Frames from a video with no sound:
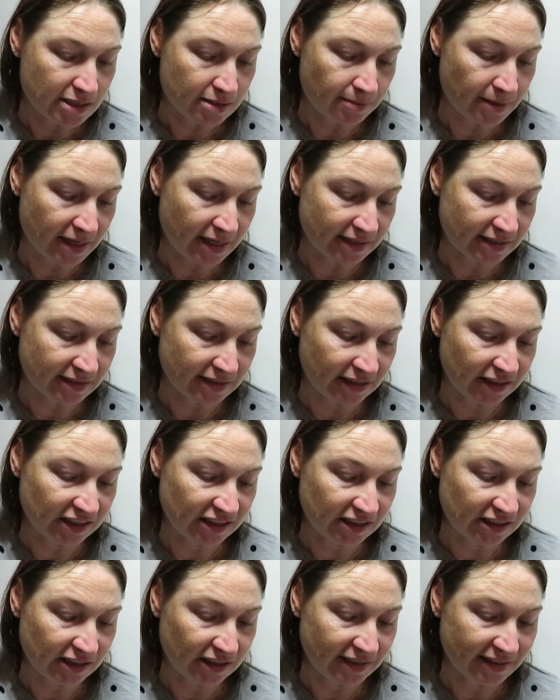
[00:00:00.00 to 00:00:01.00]
Spend a stitch
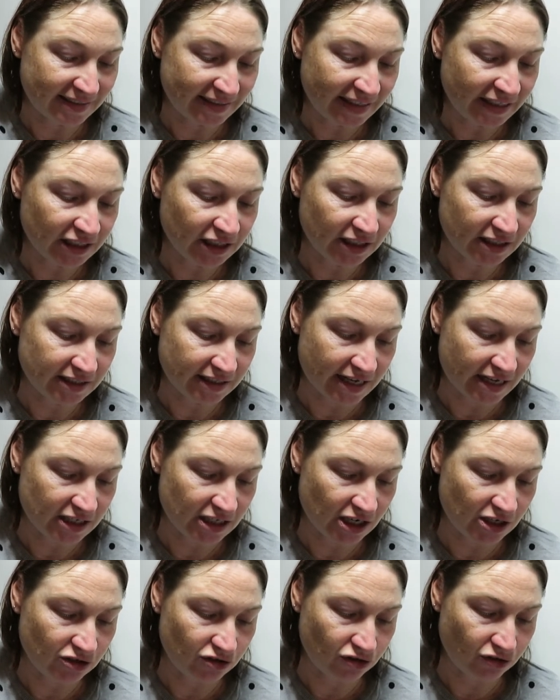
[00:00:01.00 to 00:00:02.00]

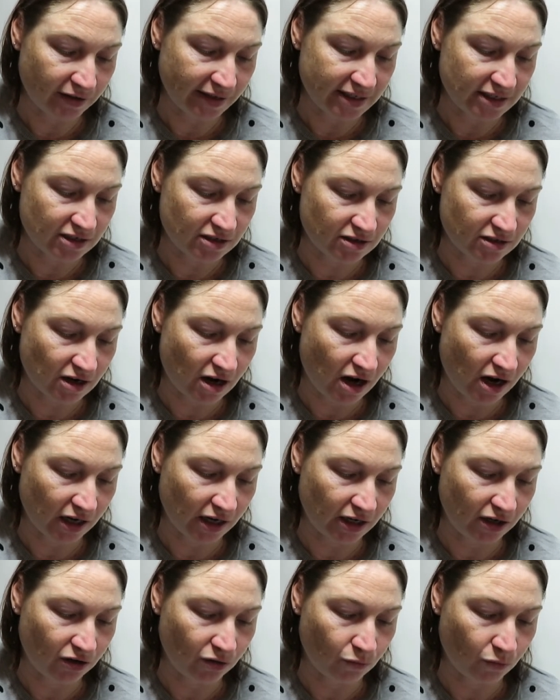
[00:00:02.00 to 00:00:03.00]
session enjoying
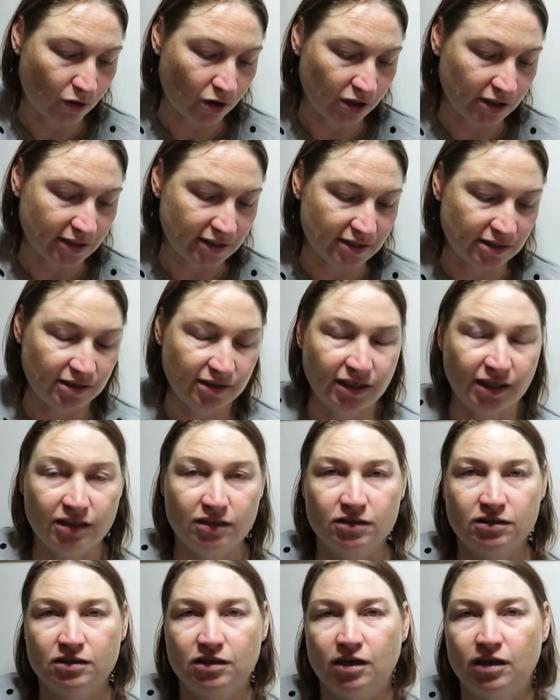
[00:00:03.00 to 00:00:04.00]
silence while you
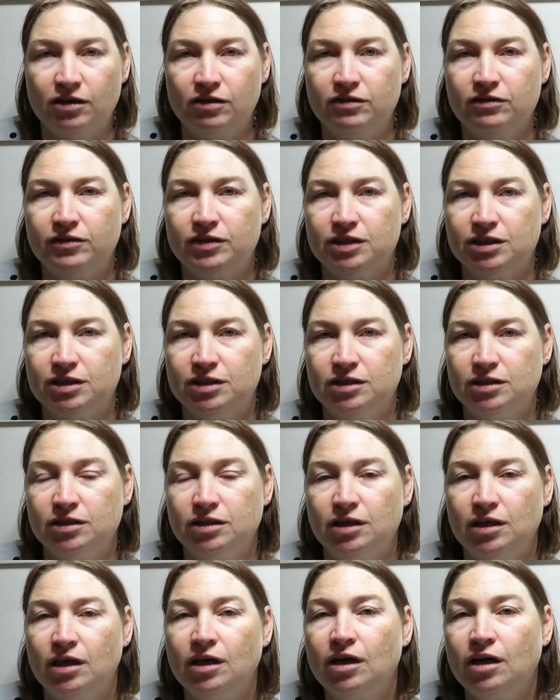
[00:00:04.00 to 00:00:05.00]
stitch. So you
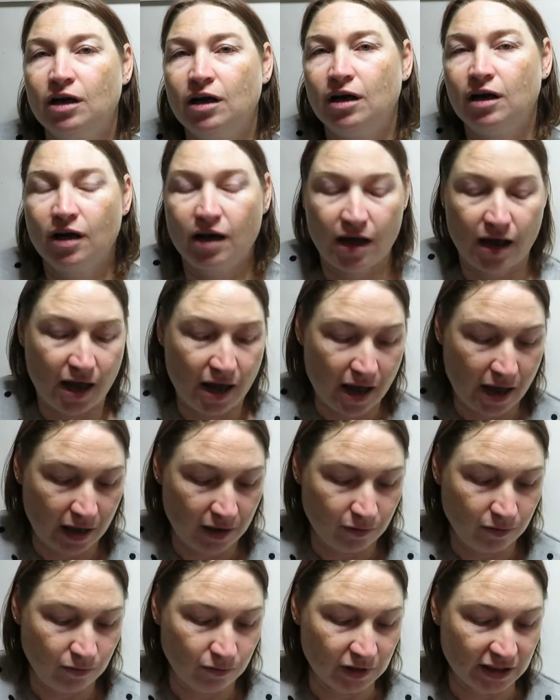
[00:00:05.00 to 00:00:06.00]

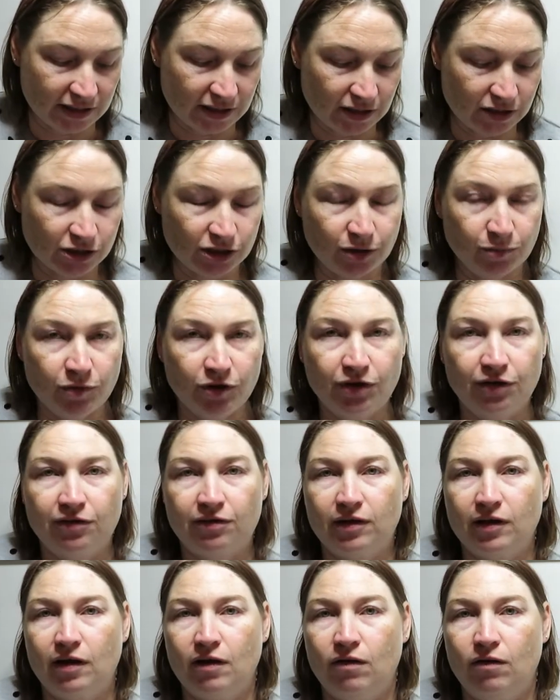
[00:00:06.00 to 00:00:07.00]
listen to
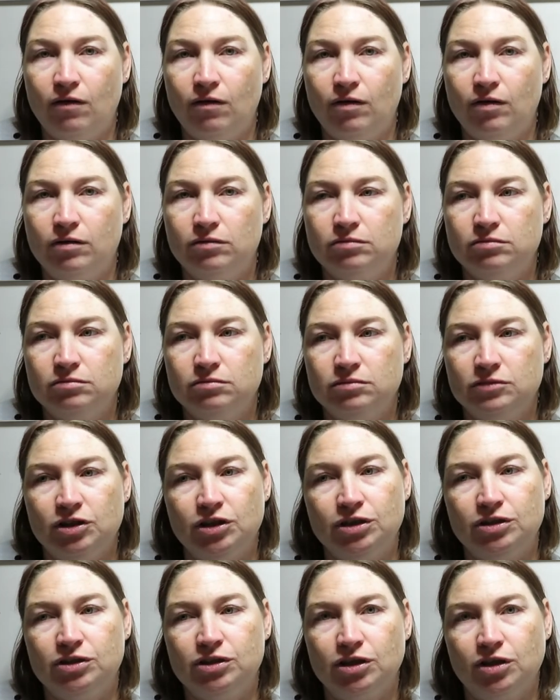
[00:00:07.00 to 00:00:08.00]
music or
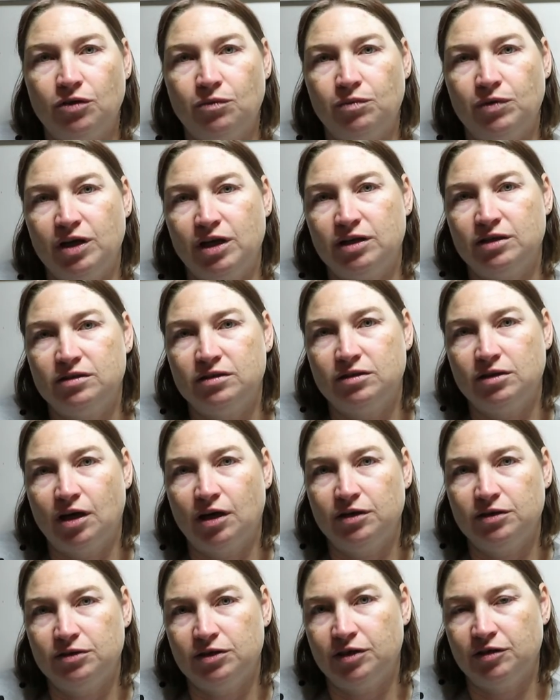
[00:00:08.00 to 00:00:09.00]
YouTube. You
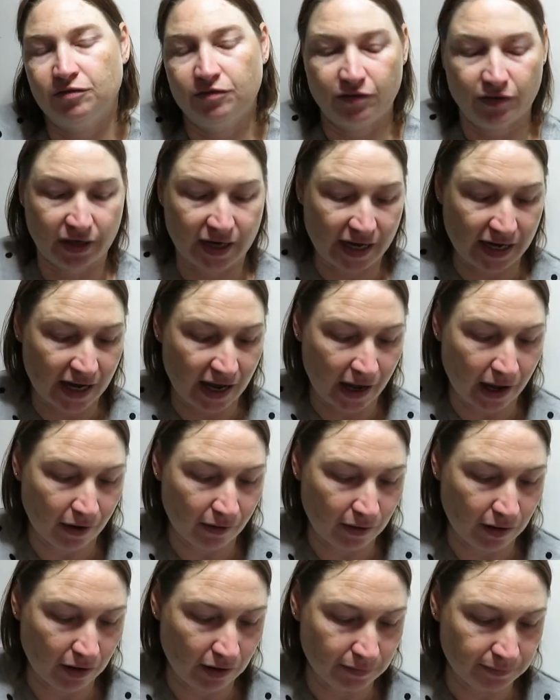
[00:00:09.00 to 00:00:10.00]
don't do it for that
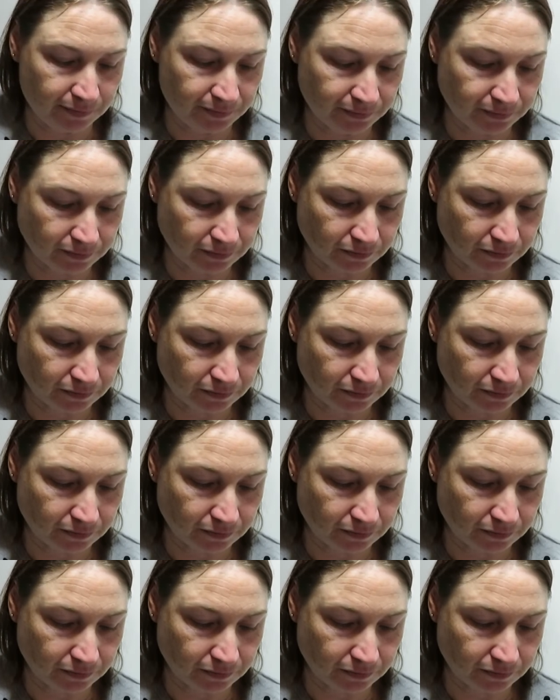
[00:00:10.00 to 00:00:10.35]
hour.